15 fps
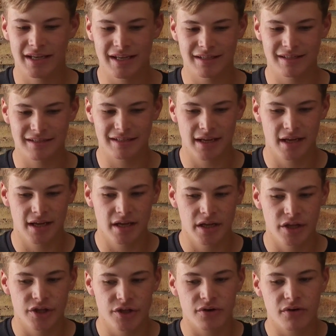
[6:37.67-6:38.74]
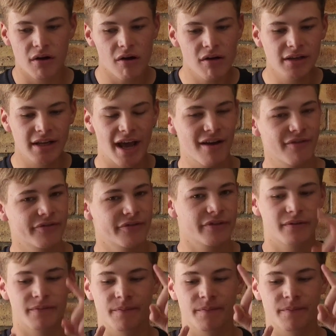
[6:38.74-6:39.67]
is you can't have